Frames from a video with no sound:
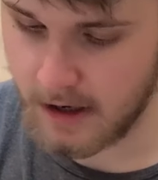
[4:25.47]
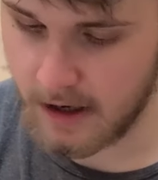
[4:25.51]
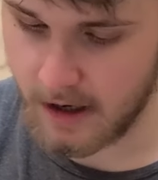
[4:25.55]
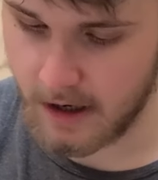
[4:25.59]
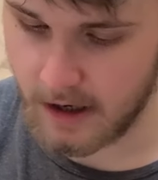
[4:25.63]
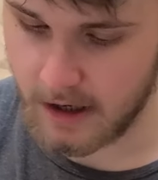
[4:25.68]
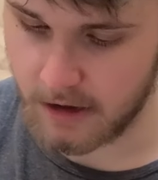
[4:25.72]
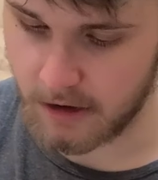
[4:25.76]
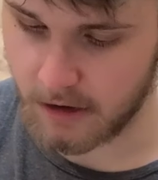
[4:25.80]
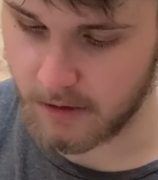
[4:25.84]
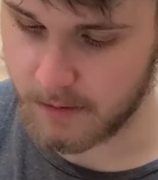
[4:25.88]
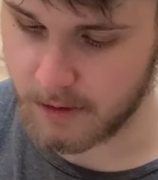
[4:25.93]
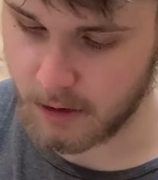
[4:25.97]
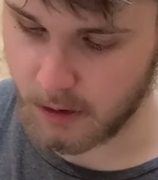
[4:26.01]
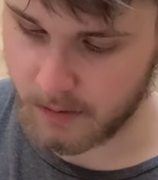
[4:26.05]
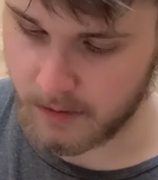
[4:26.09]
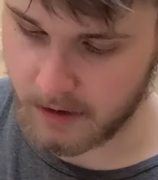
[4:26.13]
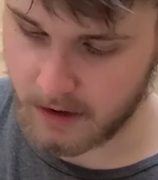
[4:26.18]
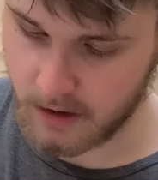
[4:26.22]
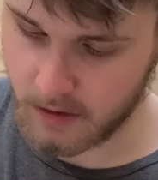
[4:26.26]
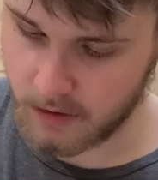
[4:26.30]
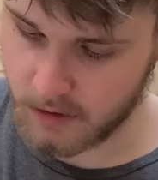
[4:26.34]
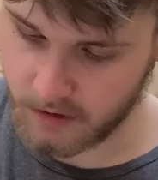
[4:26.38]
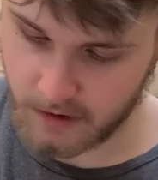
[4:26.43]
And you absorb the
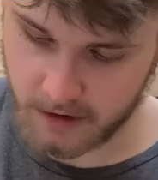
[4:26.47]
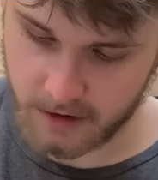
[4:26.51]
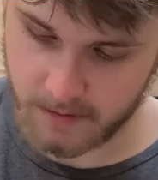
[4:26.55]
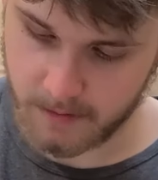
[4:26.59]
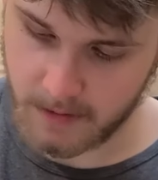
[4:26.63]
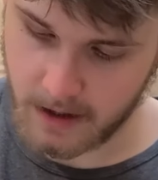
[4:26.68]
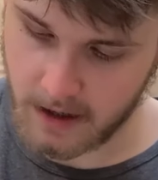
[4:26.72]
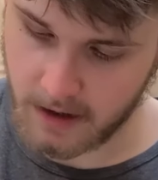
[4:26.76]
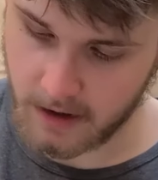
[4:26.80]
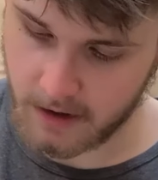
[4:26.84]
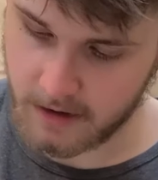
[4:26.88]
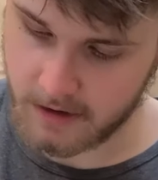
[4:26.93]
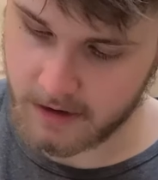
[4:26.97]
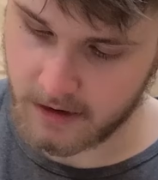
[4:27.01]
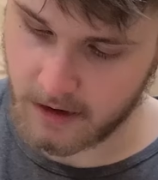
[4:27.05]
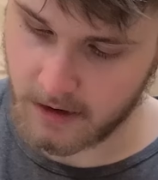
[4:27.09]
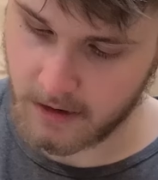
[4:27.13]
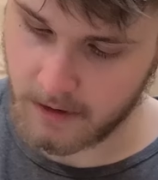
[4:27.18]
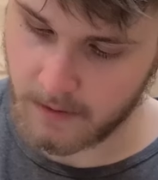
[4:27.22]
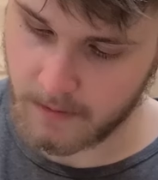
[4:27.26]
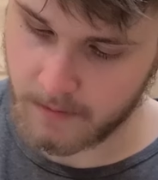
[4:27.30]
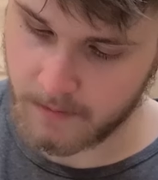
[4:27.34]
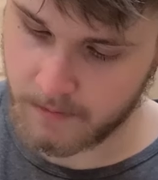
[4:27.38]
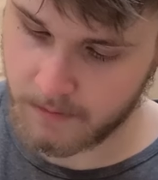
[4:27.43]
nutrients better, so
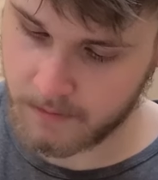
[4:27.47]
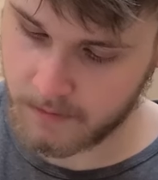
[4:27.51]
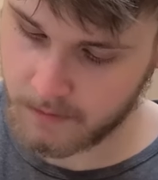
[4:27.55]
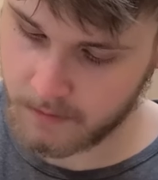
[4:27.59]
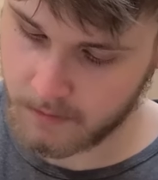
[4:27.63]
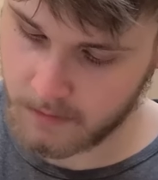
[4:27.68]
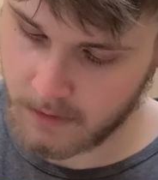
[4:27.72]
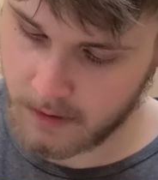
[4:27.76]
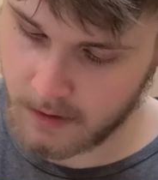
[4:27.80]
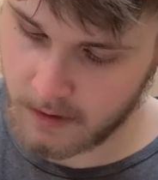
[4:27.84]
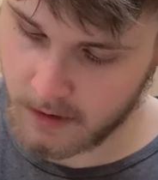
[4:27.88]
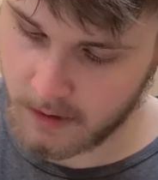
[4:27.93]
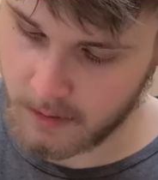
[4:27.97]
hmm.